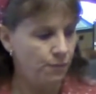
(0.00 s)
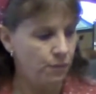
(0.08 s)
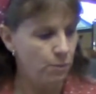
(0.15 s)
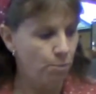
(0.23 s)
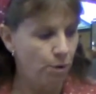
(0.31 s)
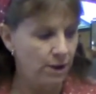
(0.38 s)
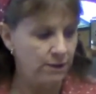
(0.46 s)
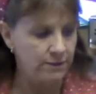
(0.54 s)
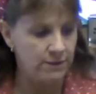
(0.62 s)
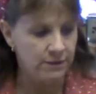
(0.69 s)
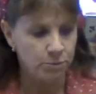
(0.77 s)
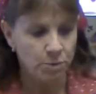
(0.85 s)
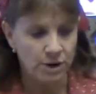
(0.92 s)

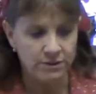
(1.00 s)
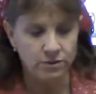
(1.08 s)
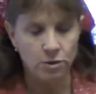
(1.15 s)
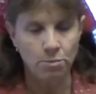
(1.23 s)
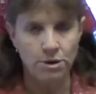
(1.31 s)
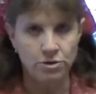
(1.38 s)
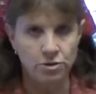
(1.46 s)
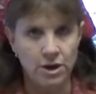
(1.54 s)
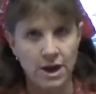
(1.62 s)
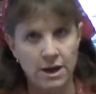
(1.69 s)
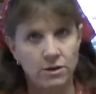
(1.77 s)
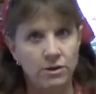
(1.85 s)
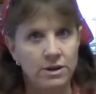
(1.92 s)
this Presto pressure
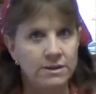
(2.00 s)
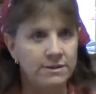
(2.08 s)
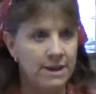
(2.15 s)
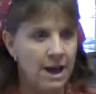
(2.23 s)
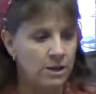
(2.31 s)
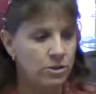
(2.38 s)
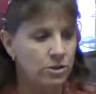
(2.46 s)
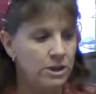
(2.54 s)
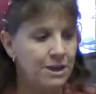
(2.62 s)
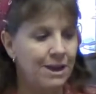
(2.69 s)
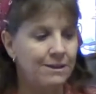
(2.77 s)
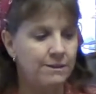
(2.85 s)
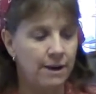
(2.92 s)
canner is
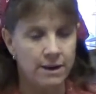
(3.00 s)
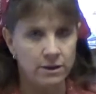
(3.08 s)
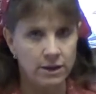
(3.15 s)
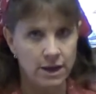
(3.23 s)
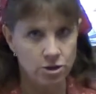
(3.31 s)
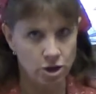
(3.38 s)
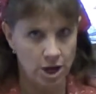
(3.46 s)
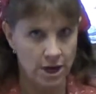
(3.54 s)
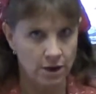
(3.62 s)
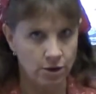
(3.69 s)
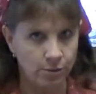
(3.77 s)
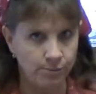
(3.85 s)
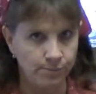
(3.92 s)
actually a dial gauge
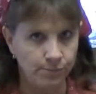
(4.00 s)
canner,